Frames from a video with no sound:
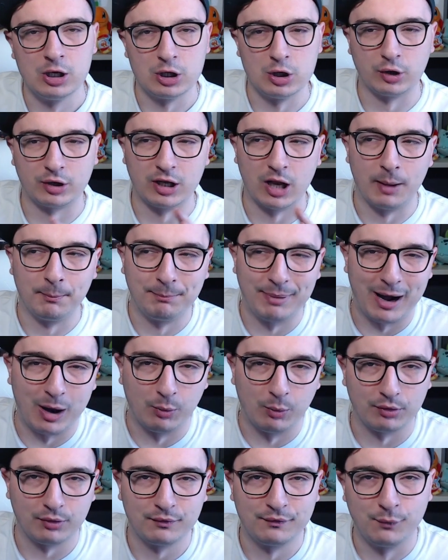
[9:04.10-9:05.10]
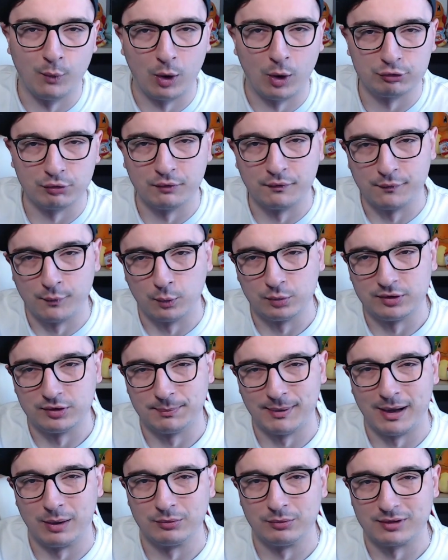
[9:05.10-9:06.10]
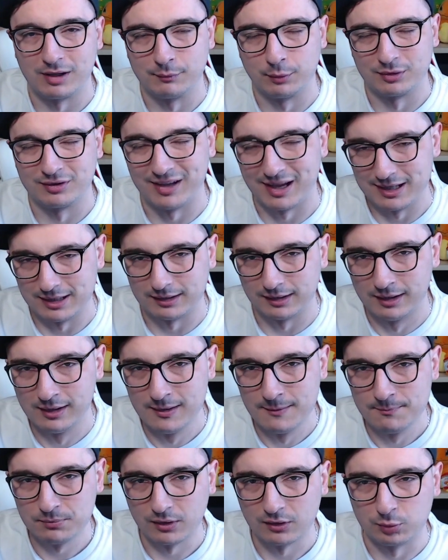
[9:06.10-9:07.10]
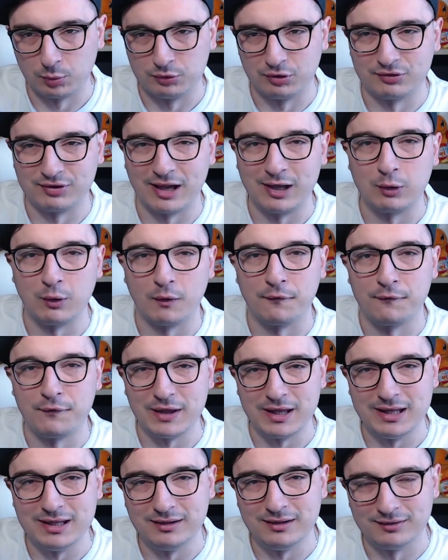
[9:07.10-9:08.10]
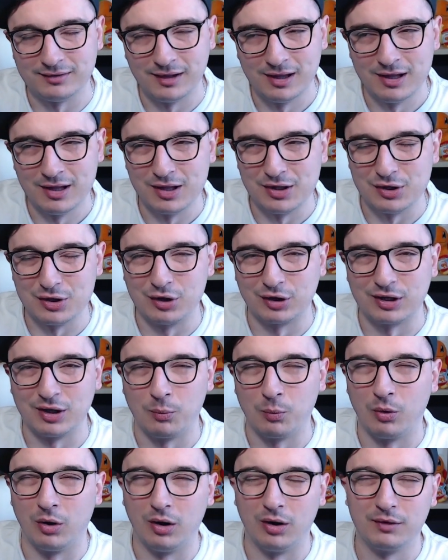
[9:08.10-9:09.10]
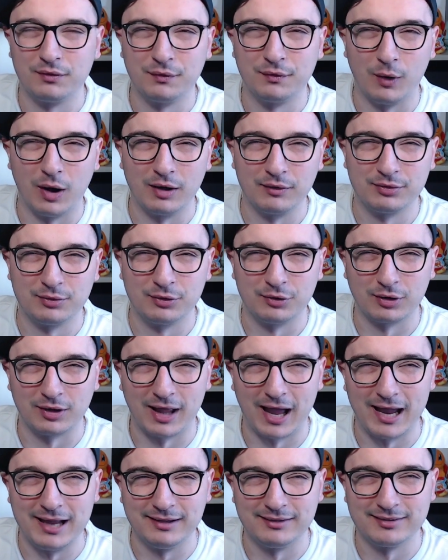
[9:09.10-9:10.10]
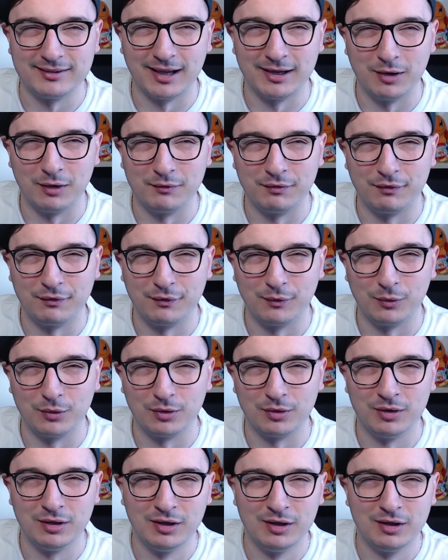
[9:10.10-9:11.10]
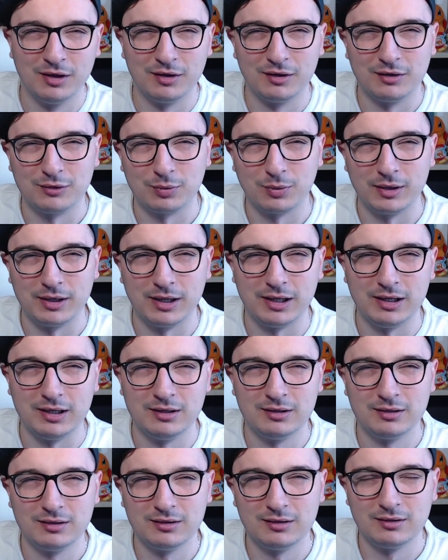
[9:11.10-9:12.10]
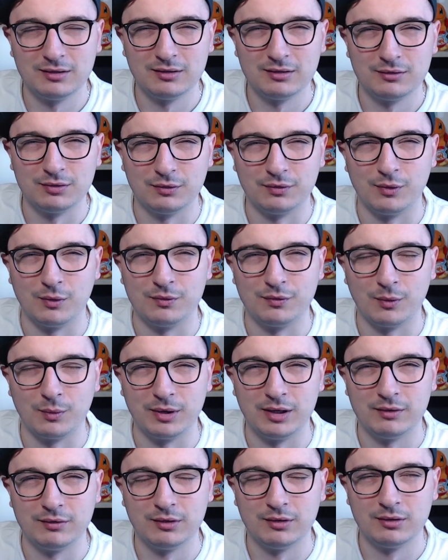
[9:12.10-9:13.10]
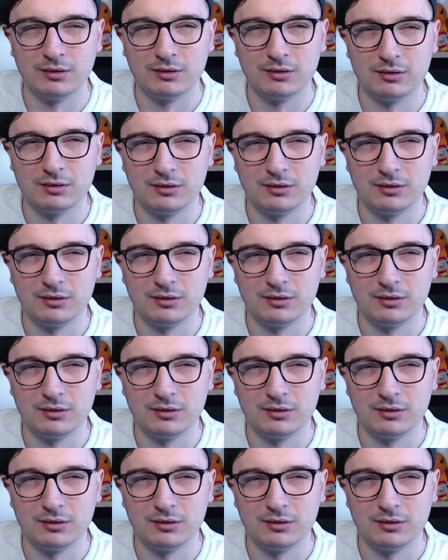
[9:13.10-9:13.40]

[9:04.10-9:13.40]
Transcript: you're looking at about £440, give or take. So when you take off fees, you're looking at what? So you're looking at 88 off of 420, 440 even.